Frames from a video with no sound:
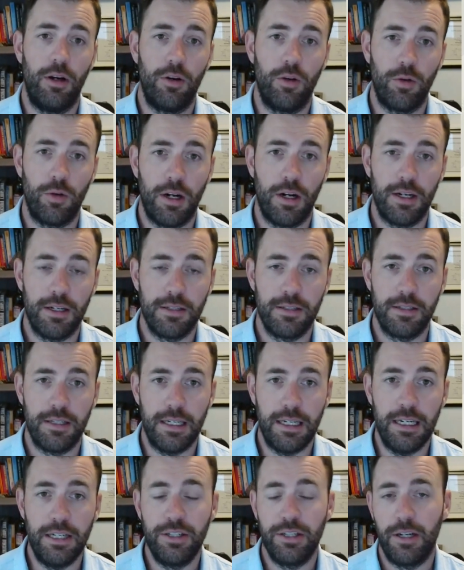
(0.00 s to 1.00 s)
across
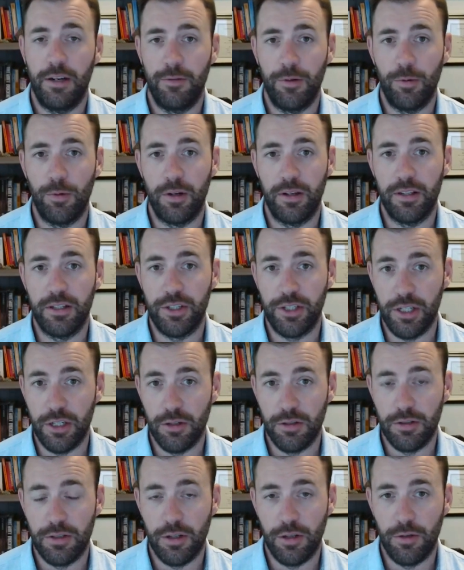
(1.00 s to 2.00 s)
each and every one of the
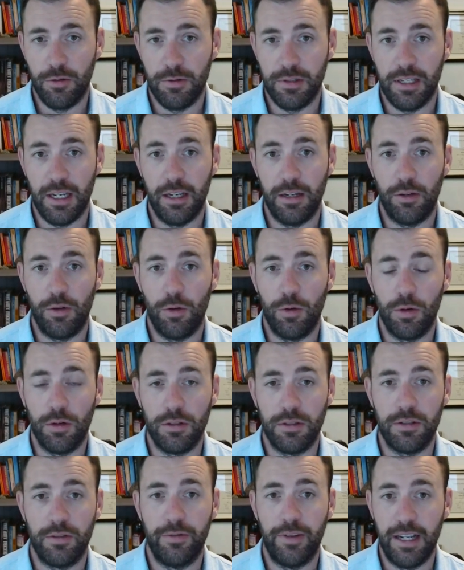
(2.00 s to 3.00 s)
shear zones and
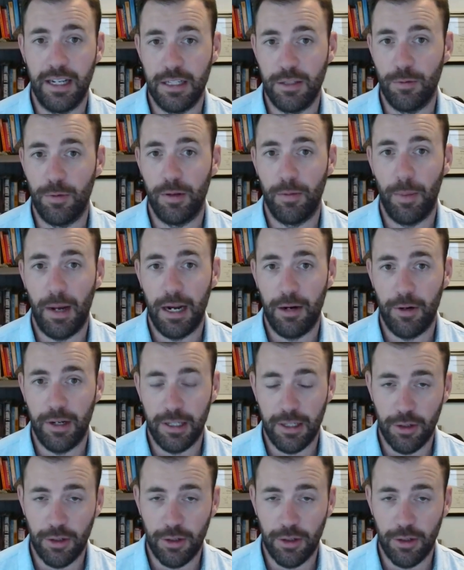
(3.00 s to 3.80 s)
quartz veins with pyrite,